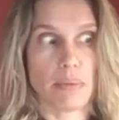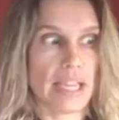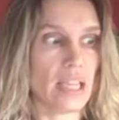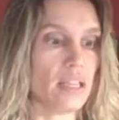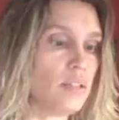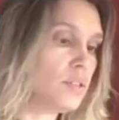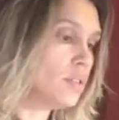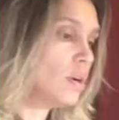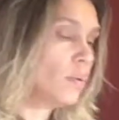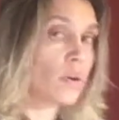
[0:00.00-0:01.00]
pan.
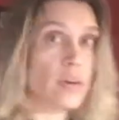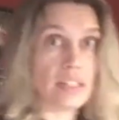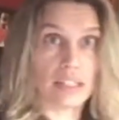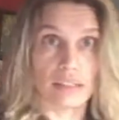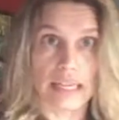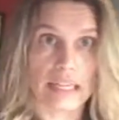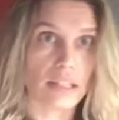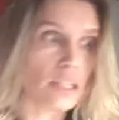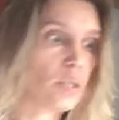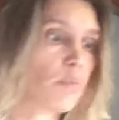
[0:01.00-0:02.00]
So we're going to
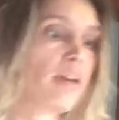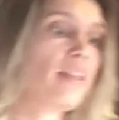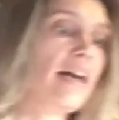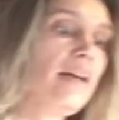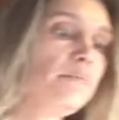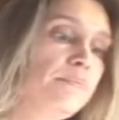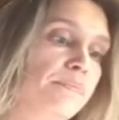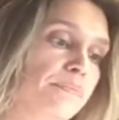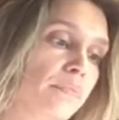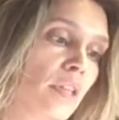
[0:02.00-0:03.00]
lightly spray that.
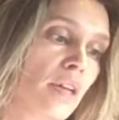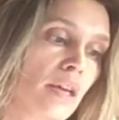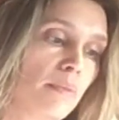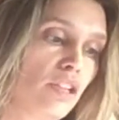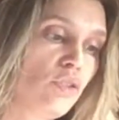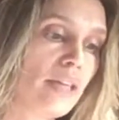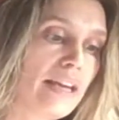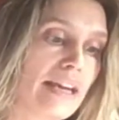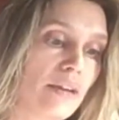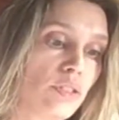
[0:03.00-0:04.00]
I'm going to do
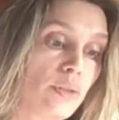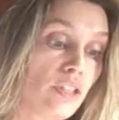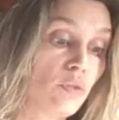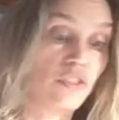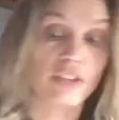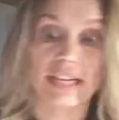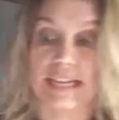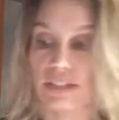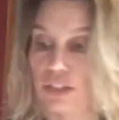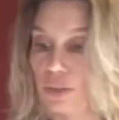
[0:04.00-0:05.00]
that now so I don't
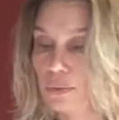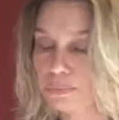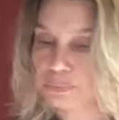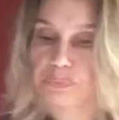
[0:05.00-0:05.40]
forget to.